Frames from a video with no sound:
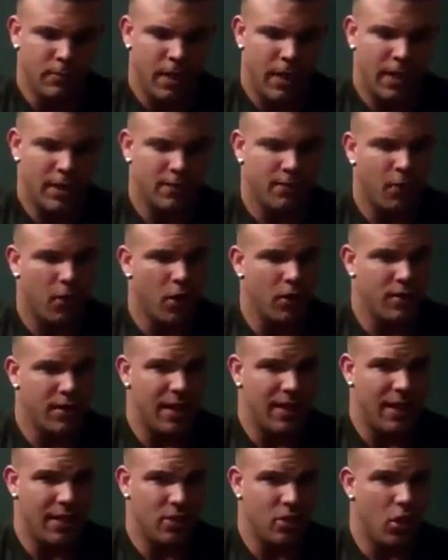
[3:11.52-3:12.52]
as far as
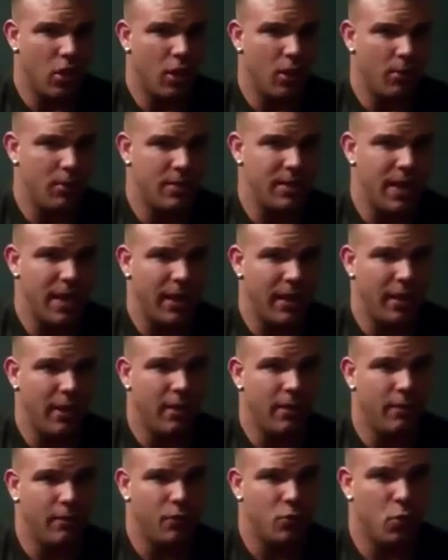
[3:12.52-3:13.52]
that, that's all I was taking
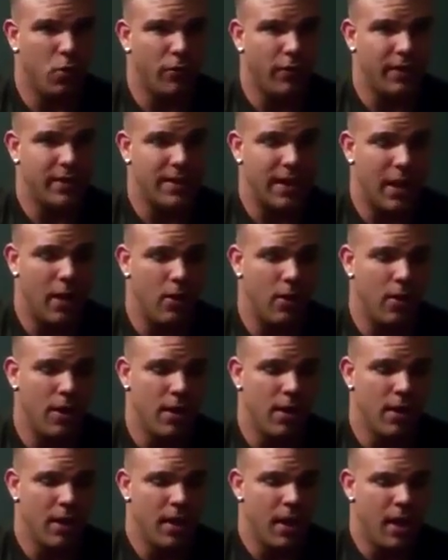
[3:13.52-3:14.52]
for 12 weeks out.
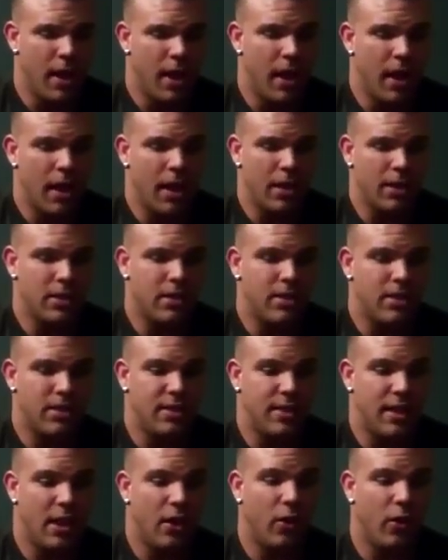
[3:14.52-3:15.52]

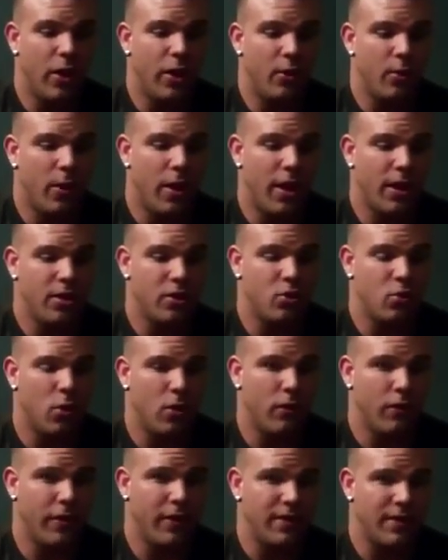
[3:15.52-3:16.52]
Steroid wise,
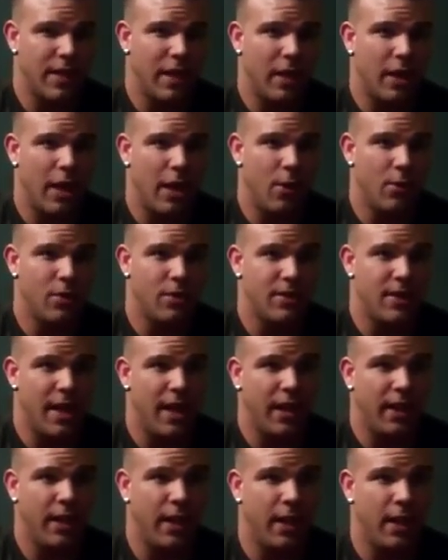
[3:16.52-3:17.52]
12 weeks out, I was
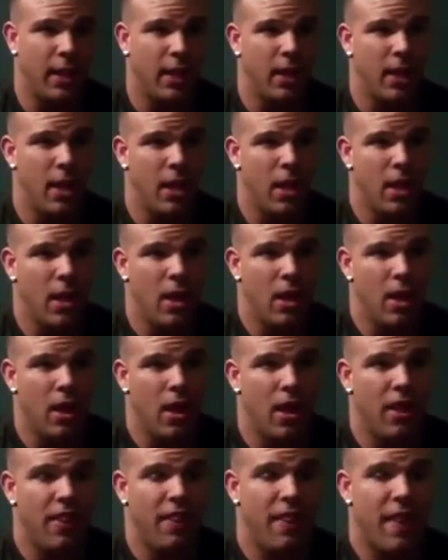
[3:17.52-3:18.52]
taking
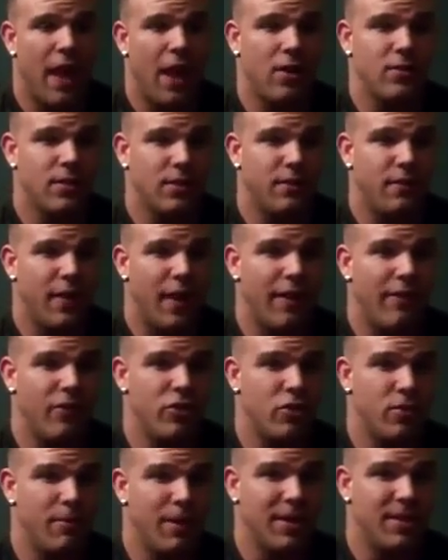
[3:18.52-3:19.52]

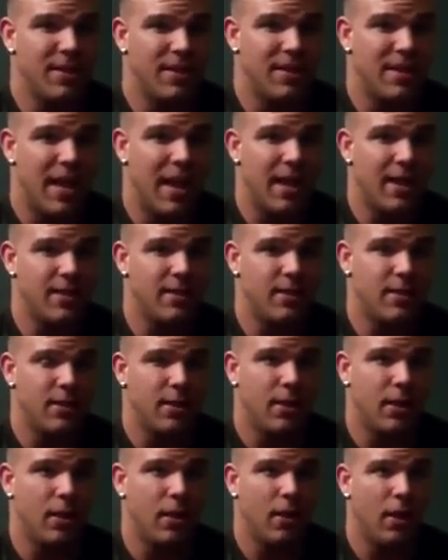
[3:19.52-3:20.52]
1,500 mgs of
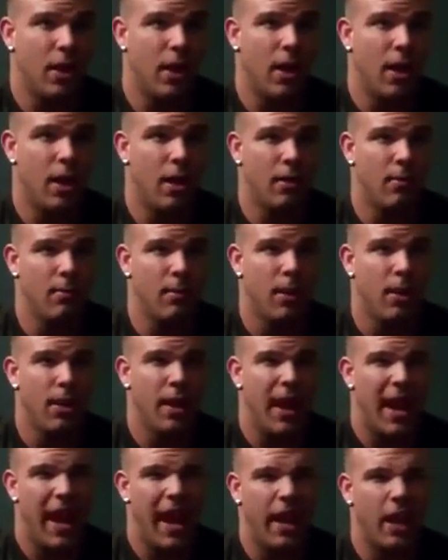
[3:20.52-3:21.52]
test,
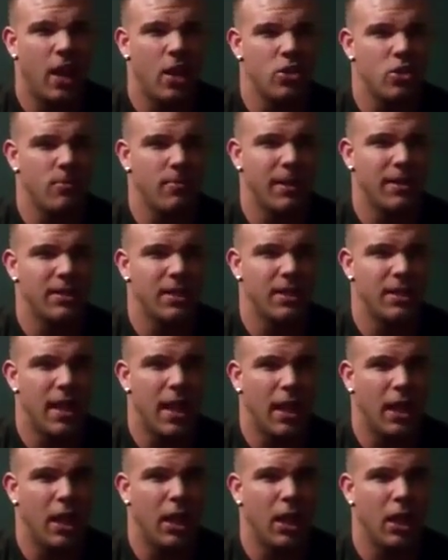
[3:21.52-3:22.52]
800 mgs of
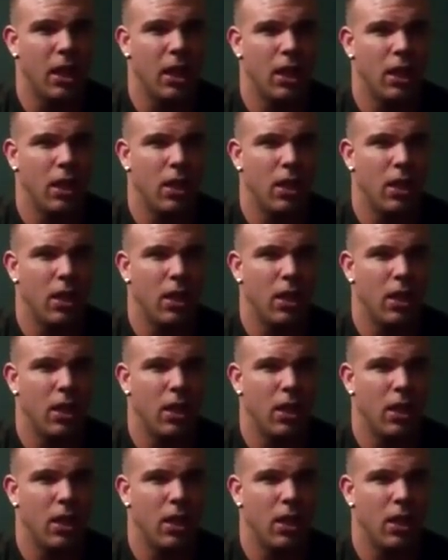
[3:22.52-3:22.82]
Deca,